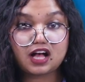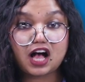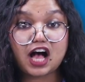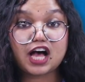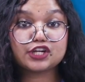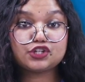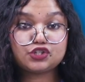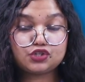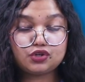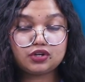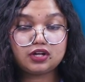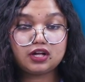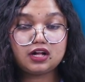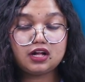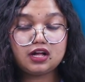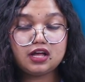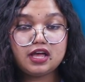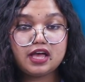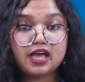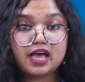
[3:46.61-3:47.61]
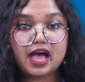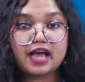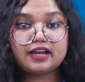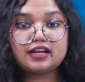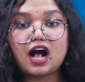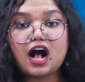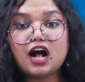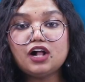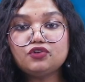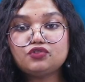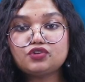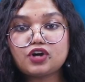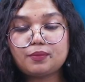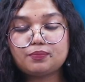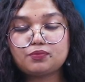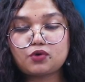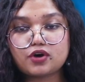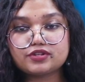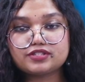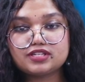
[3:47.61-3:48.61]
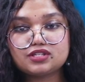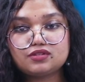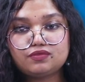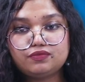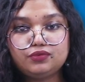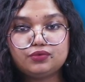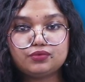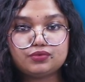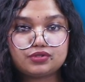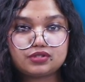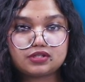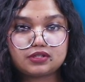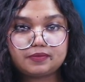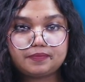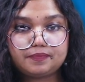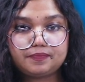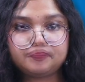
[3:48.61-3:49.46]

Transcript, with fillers: high-sugar and ultra-processed foods.